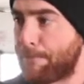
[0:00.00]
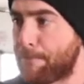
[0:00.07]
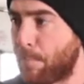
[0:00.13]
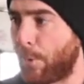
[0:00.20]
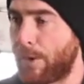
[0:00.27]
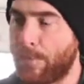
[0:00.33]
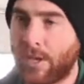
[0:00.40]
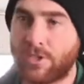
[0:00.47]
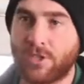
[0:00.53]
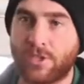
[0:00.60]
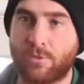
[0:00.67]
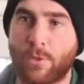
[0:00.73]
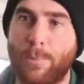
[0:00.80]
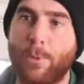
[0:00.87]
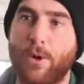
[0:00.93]
pretty much
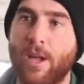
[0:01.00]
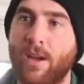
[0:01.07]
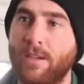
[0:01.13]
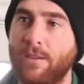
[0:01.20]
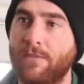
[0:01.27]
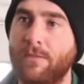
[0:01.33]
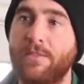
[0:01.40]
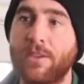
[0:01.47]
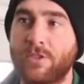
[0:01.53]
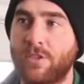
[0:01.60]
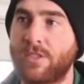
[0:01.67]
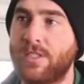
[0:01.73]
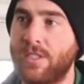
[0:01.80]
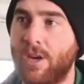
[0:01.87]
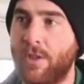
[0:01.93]
his reproductive
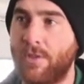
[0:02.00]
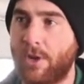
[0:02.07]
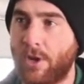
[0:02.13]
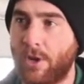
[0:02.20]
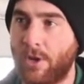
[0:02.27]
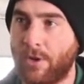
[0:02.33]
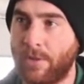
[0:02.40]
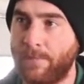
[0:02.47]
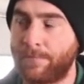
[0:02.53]
efficiency on the herd.